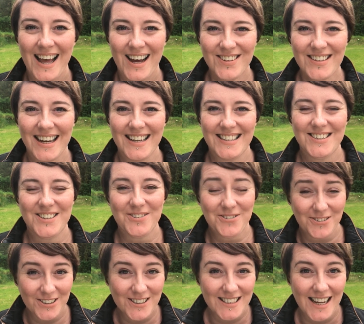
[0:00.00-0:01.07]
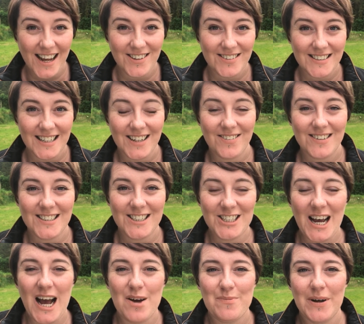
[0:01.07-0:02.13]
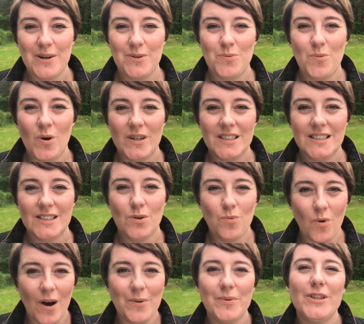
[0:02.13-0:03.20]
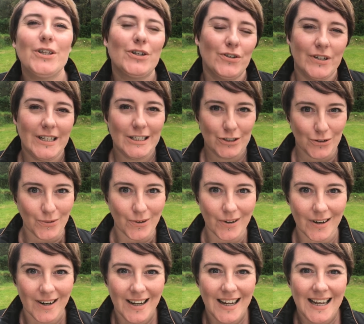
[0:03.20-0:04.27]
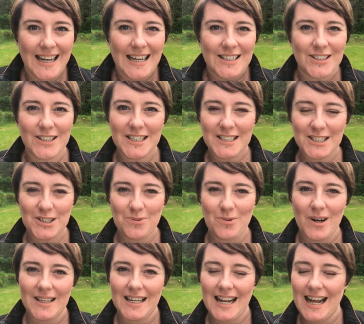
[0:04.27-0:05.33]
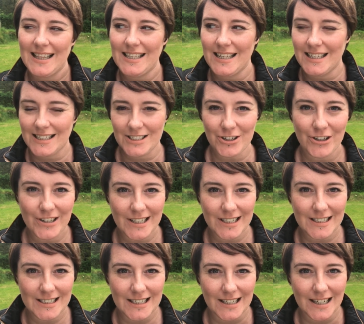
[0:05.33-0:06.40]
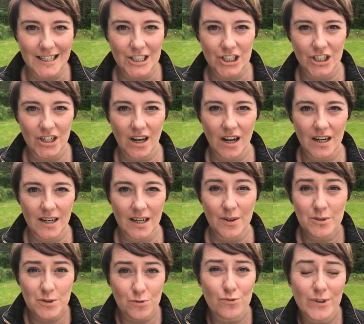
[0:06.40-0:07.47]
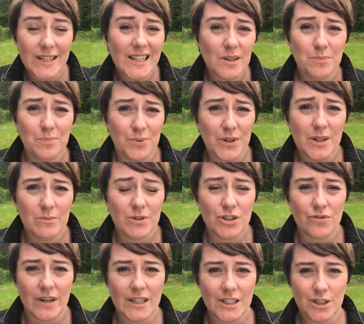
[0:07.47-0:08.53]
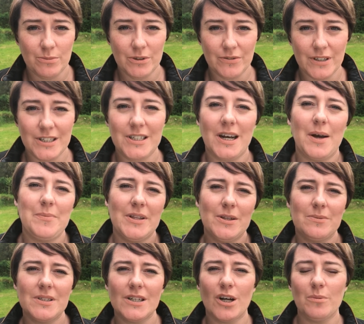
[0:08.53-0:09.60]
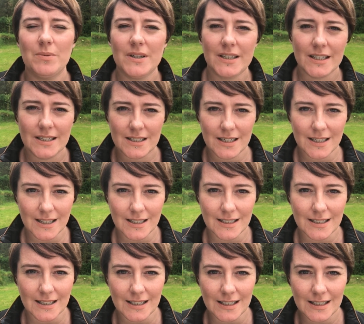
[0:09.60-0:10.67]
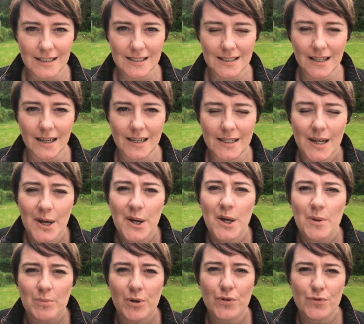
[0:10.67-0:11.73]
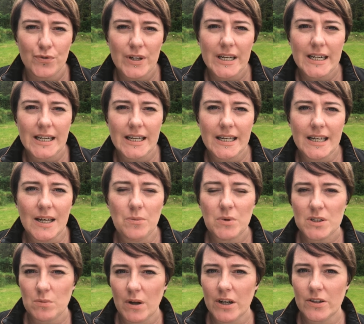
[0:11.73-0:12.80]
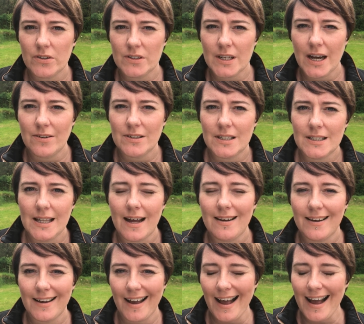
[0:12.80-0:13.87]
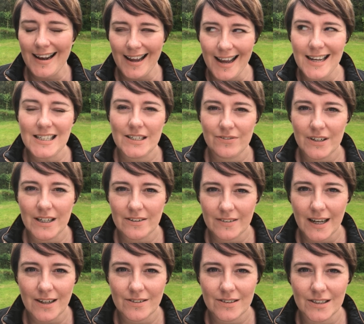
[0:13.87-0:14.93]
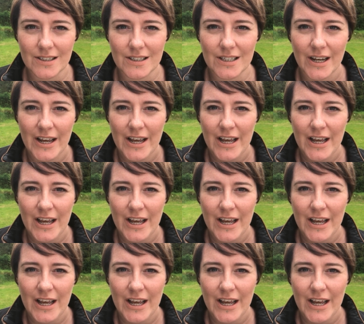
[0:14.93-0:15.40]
Okay, so the first house that I want to chat about was the one with the green door. So this is the one that had the external insulation on it. It was really pretty much ready to move into. I mean, there was a couple of things it needed in the inside, but really it was one of those houses that like at 85,000,